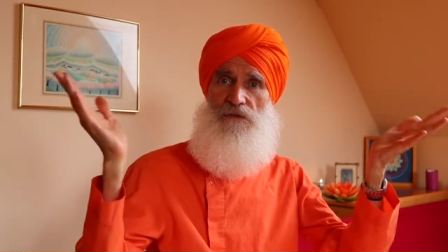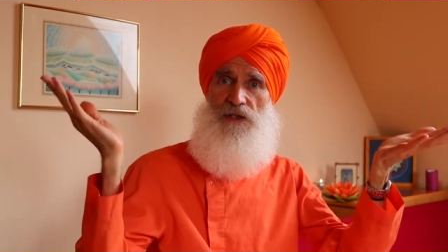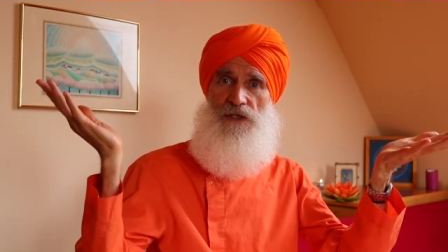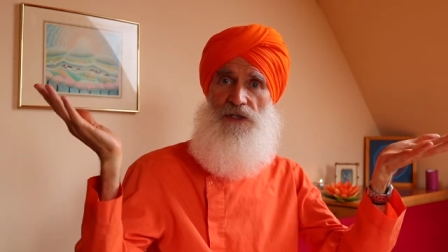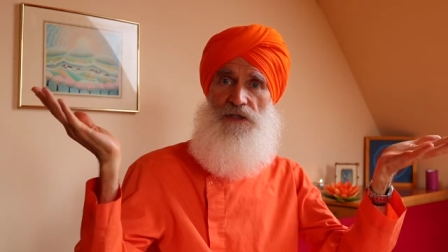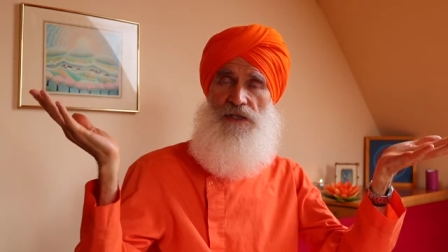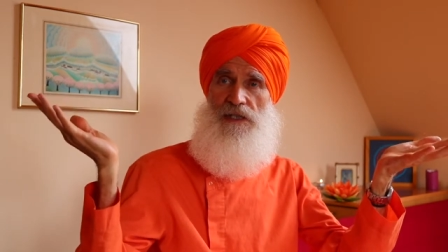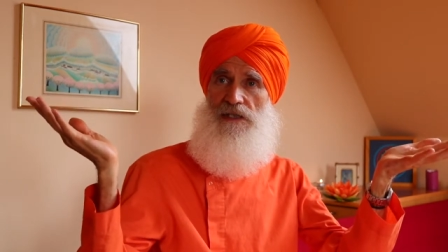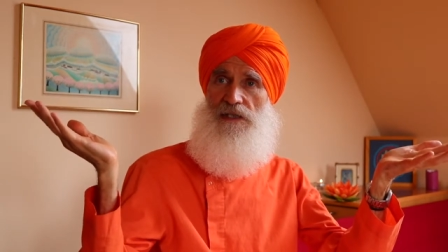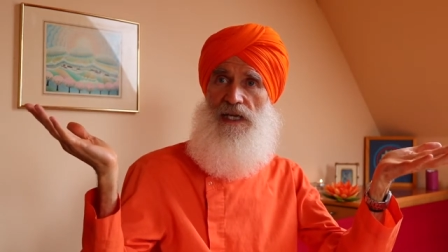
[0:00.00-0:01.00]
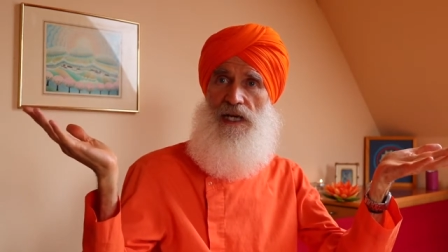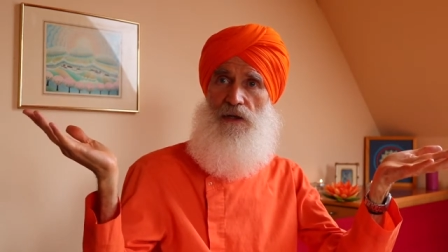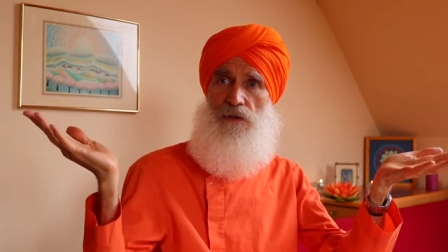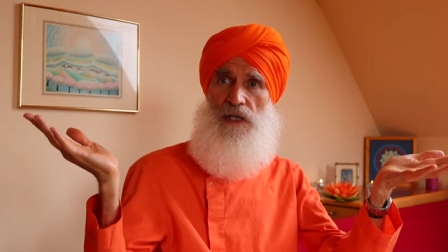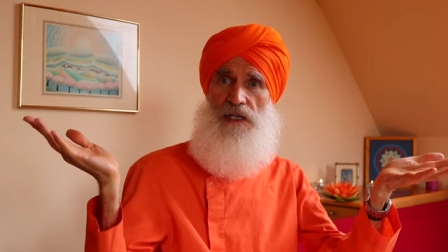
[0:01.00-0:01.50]
vision is
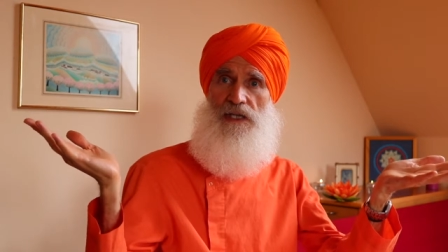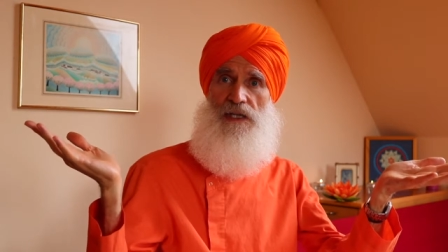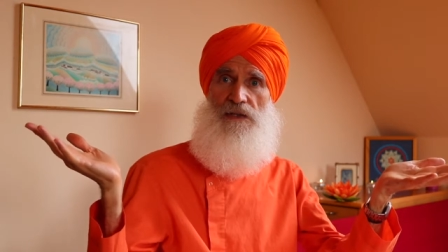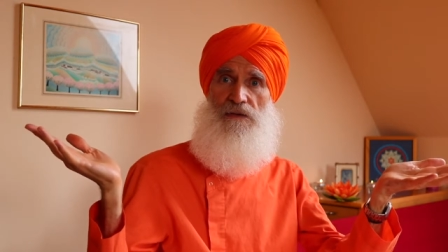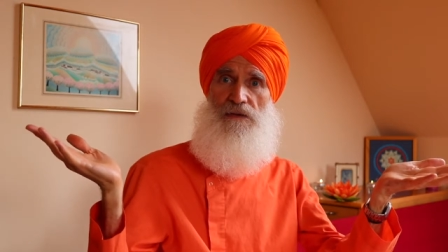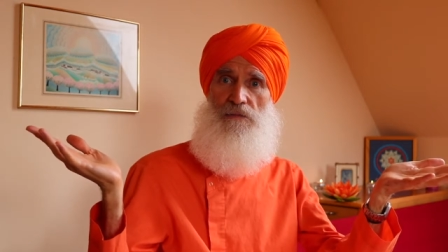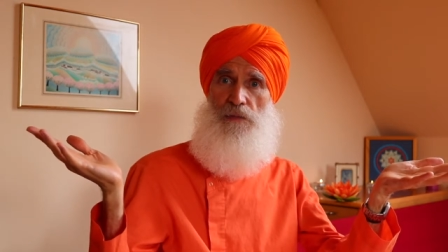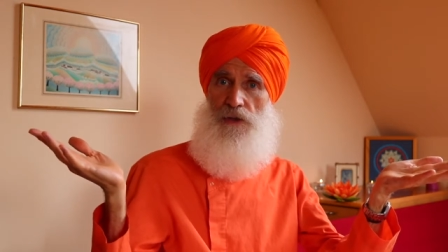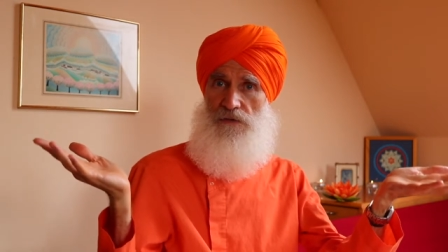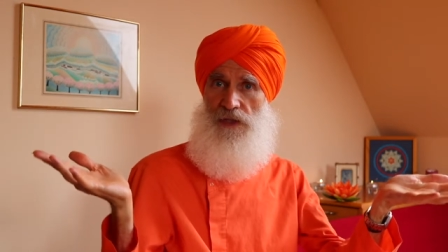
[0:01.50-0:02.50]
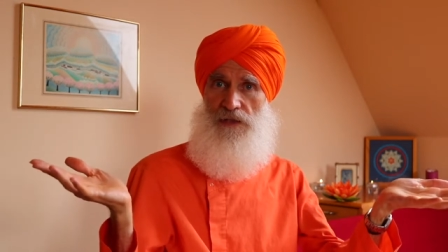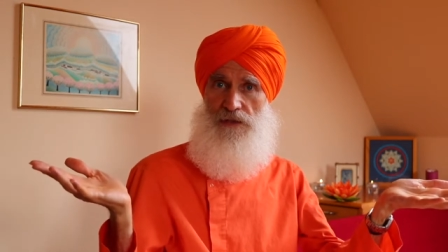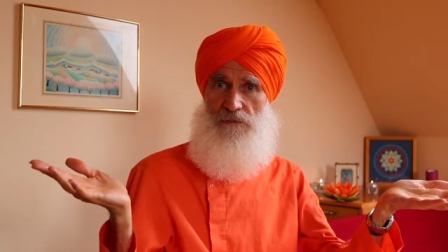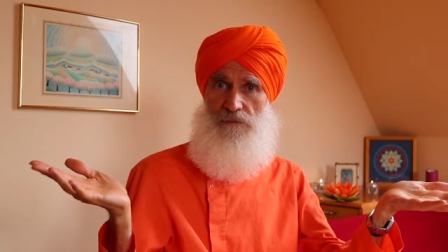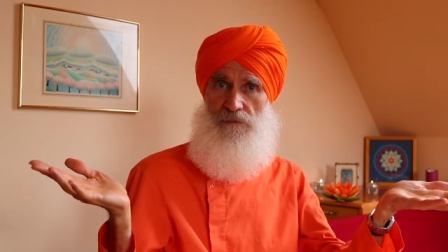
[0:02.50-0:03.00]
now again perfect